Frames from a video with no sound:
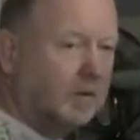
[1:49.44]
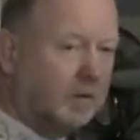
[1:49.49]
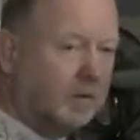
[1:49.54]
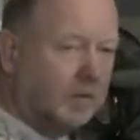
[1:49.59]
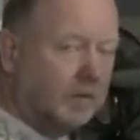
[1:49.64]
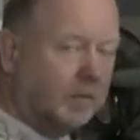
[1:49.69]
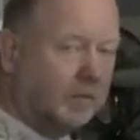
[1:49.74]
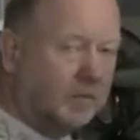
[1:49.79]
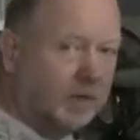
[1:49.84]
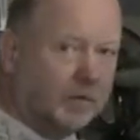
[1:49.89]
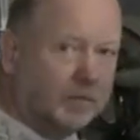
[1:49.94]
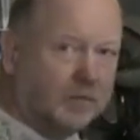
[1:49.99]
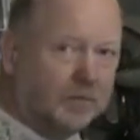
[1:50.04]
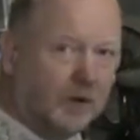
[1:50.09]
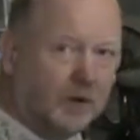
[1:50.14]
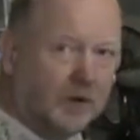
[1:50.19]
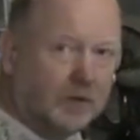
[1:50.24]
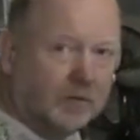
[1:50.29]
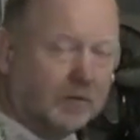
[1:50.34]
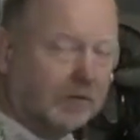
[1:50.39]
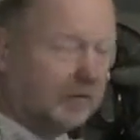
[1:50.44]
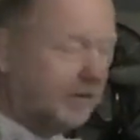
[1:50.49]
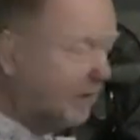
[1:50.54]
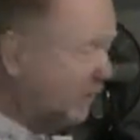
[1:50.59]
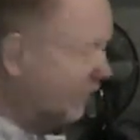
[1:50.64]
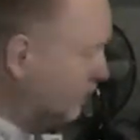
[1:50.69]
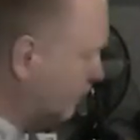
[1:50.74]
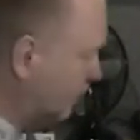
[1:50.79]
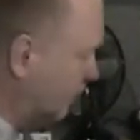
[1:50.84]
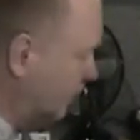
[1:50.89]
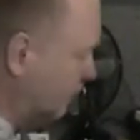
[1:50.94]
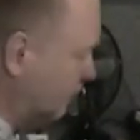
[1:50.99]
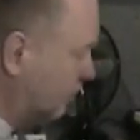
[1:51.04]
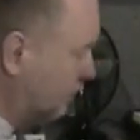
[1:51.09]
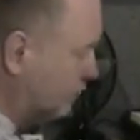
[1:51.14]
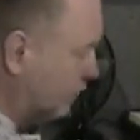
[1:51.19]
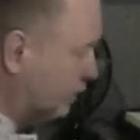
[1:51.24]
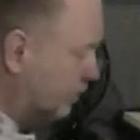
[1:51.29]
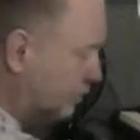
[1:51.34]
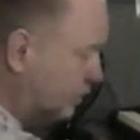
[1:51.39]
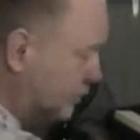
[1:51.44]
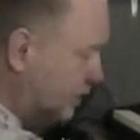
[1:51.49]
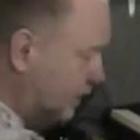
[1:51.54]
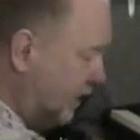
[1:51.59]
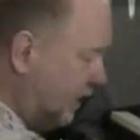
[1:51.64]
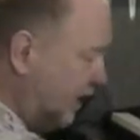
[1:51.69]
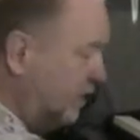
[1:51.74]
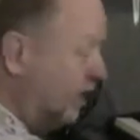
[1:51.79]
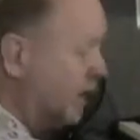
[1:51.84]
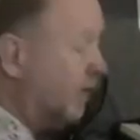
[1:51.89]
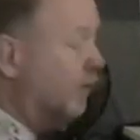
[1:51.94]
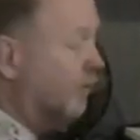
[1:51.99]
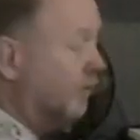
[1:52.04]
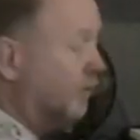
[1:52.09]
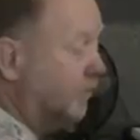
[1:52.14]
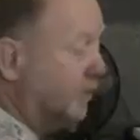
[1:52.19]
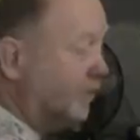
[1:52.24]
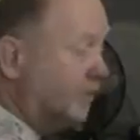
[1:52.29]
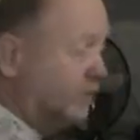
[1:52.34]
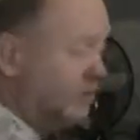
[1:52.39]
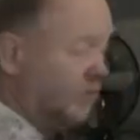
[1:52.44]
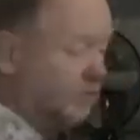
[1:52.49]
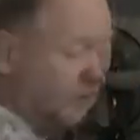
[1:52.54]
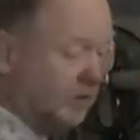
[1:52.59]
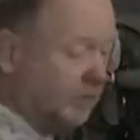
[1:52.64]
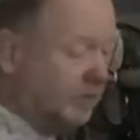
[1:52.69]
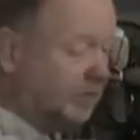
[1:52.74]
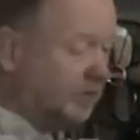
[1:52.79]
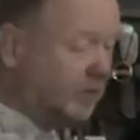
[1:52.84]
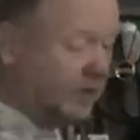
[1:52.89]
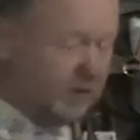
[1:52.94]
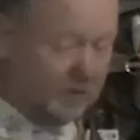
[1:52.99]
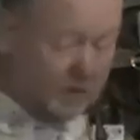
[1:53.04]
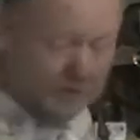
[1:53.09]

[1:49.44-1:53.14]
So I'm now faster than the single strokes would get. Now as far as the drum set is